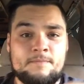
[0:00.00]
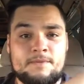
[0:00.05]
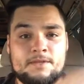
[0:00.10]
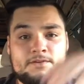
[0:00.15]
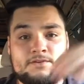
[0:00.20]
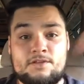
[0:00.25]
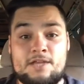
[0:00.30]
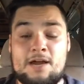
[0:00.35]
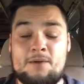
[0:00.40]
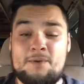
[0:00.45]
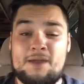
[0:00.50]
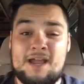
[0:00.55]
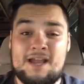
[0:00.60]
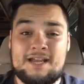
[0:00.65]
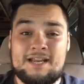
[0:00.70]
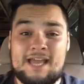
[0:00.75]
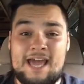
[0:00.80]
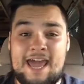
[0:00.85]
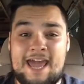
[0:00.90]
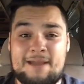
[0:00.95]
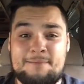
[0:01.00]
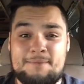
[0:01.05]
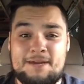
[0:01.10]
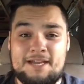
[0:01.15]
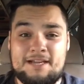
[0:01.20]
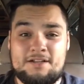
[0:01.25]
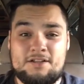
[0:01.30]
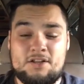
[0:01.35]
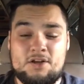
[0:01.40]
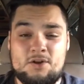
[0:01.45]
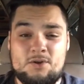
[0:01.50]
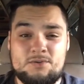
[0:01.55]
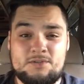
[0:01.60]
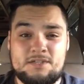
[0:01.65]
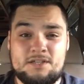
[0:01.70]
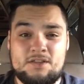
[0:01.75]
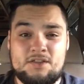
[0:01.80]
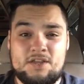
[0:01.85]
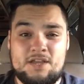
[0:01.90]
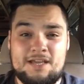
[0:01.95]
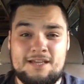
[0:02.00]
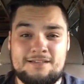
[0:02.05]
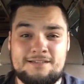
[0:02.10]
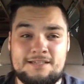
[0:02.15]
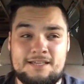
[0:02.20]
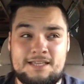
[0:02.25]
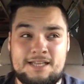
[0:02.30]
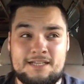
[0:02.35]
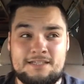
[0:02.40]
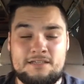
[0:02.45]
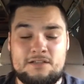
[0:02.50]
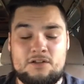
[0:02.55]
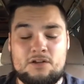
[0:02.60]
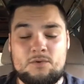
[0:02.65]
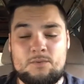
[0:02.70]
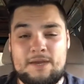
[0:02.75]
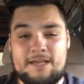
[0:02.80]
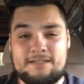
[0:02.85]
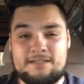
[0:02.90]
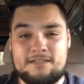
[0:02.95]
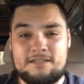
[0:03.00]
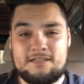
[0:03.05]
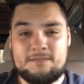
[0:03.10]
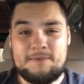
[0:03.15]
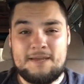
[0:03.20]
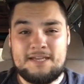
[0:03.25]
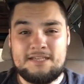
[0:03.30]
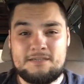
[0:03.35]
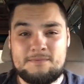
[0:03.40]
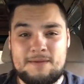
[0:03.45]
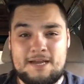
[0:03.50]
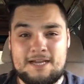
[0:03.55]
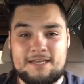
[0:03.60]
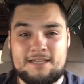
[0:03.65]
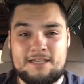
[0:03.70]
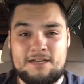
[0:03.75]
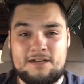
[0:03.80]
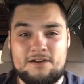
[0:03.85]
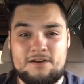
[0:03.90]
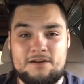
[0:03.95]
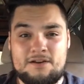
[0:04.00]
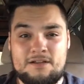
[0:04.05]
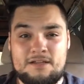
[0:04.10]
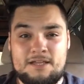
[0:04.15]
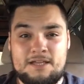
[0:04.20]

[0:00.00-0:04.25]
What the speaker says: so that way I can hang my clothes and things, and that's a lot of wasted space back there